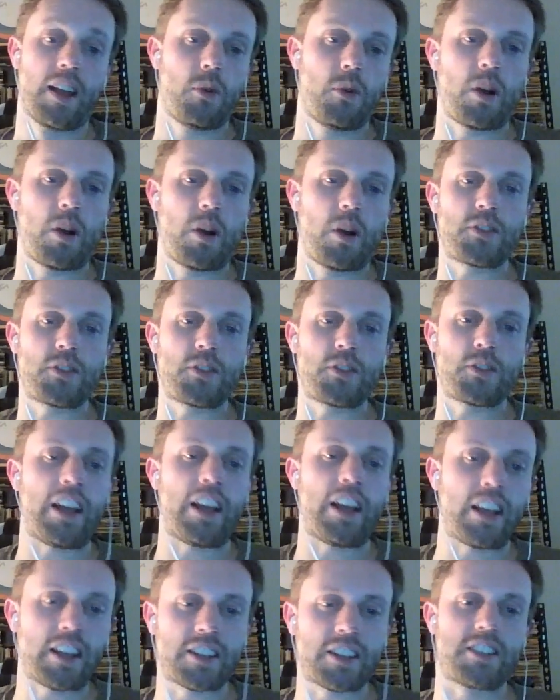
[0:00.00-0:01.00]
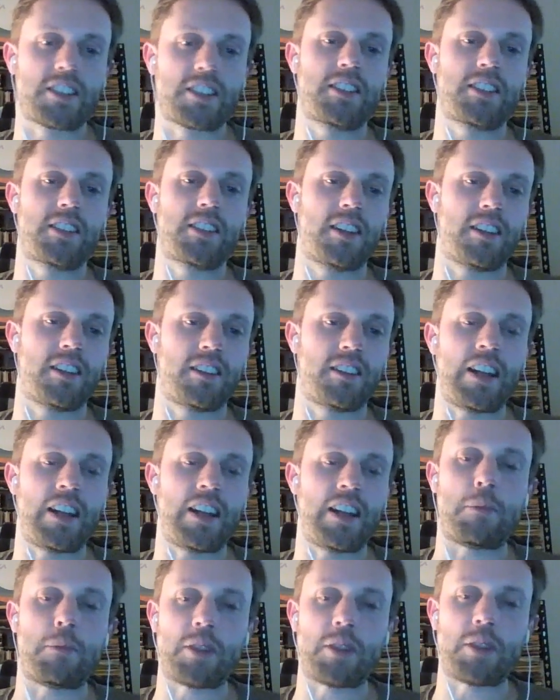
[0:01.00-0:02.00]
Well, it's fitting. It's the
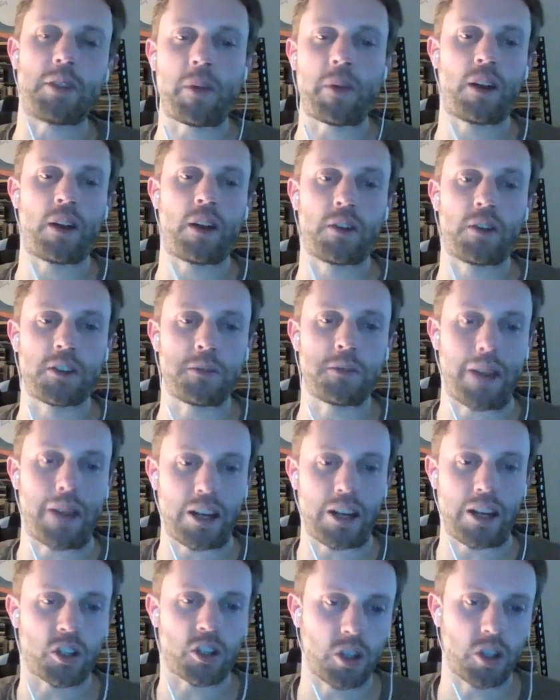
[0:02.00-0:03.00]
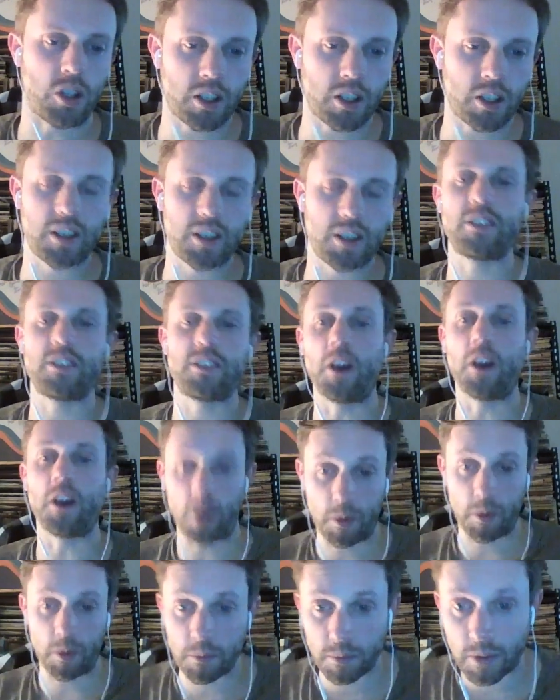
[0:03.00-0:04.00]
name of the beer is Major Look, so
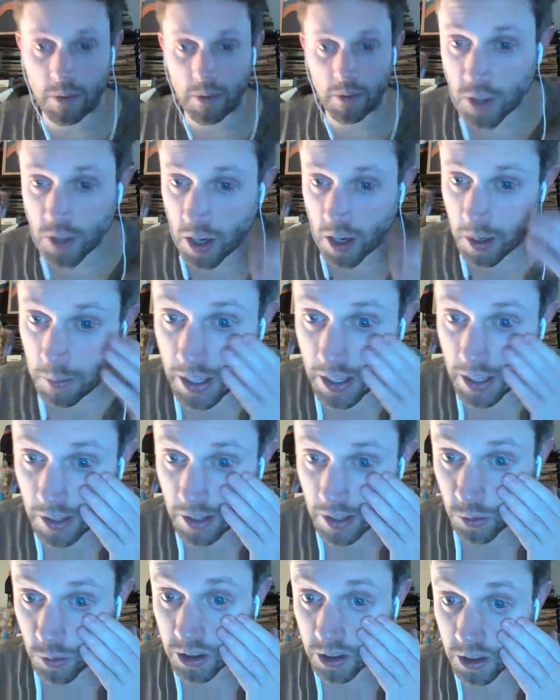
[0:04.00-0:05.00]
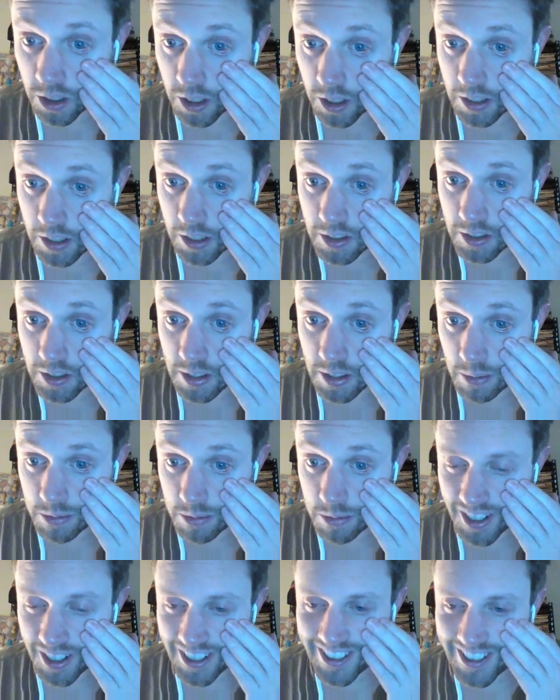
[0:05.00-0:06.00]
I'm trying to make everyone look at the
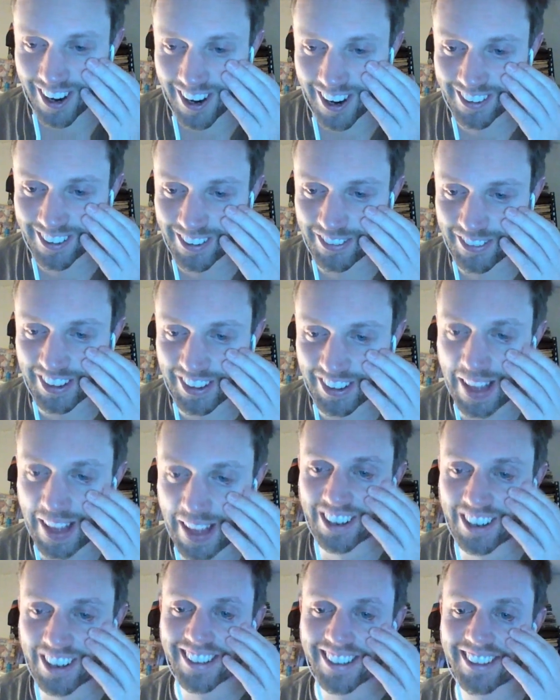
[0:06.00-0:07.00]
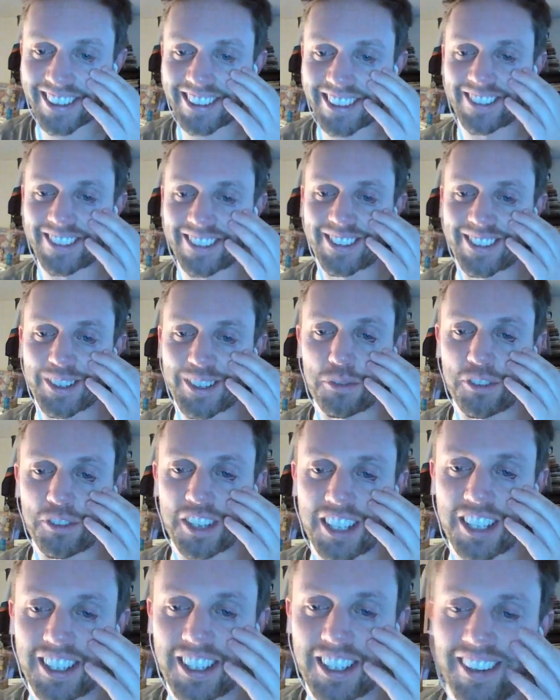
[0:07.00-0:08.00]
subconjunctival hemorrhage on the YouTube
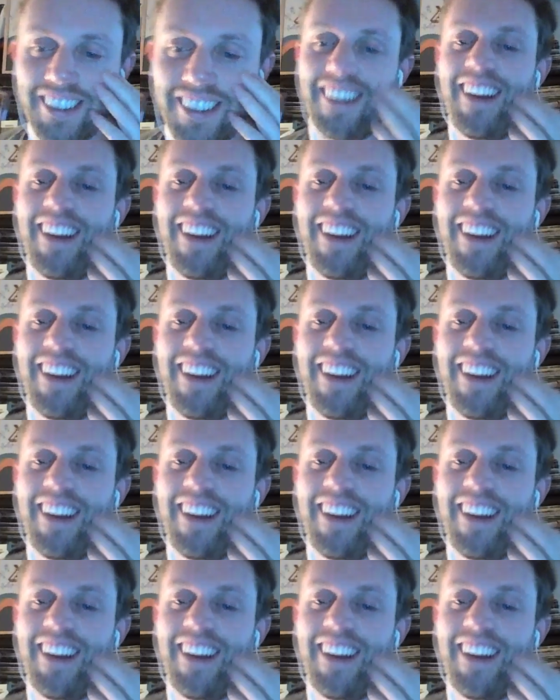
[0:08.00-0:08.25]
feed.